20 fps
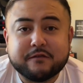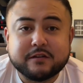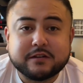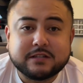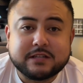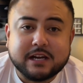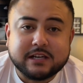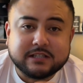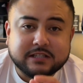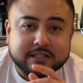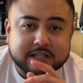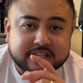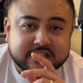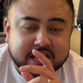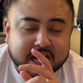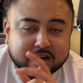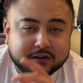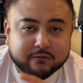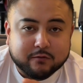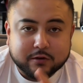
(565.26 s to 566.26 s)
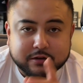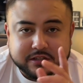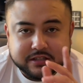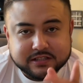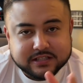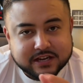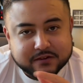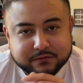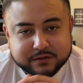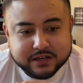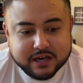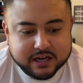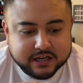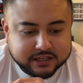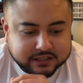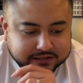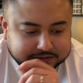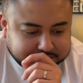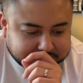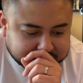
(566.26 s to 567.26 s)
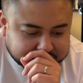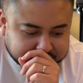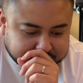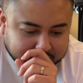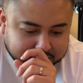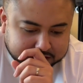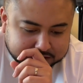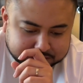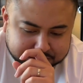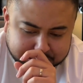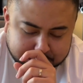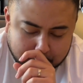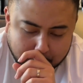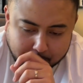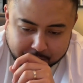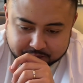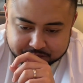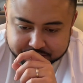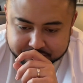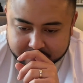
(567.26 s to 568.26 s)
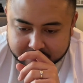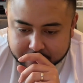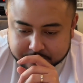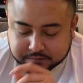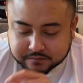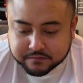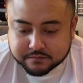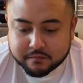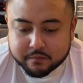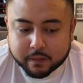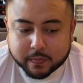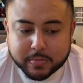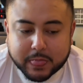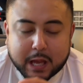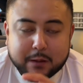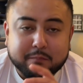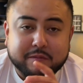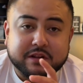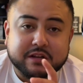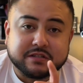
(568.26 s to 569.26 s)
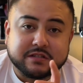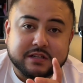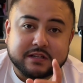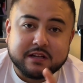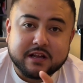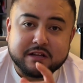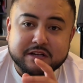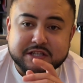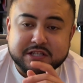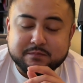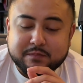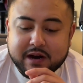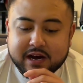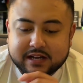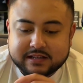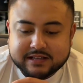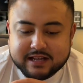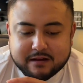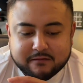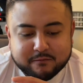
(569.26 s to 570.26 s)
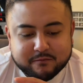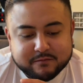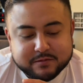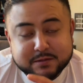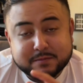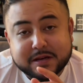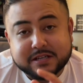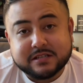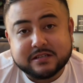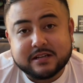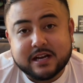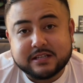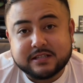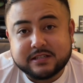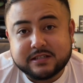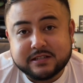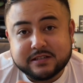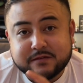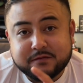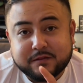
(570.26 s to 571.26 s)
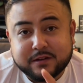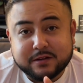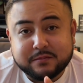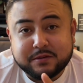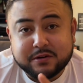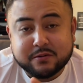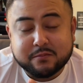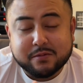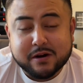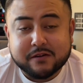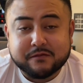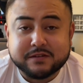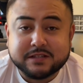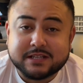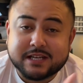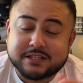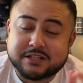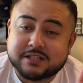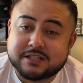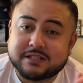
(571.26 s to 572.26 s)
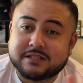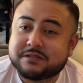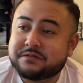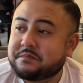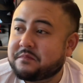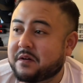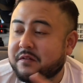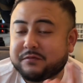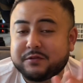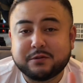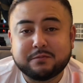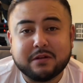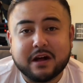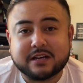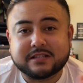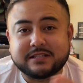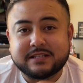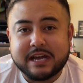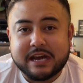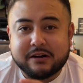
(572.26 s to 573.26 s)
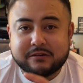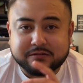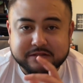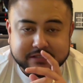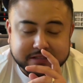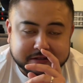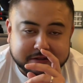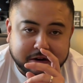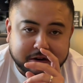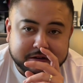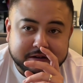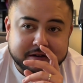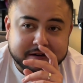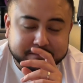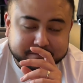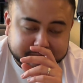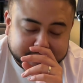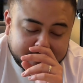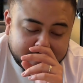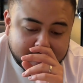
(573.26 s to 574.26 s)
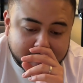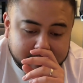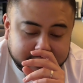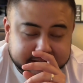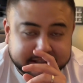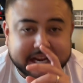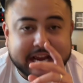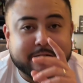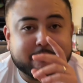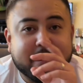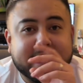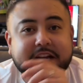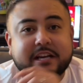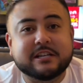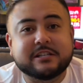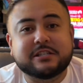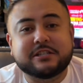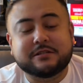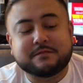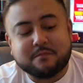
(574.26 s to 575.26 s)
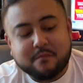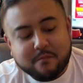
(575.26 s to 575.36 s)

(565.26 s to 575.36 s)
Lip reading: in Daly City, California, definitely gotta hit up this Jollibee. But there's another spot that specializes in Filipino breakfast that's just a few blocks down. It's called Gateway Kitchen.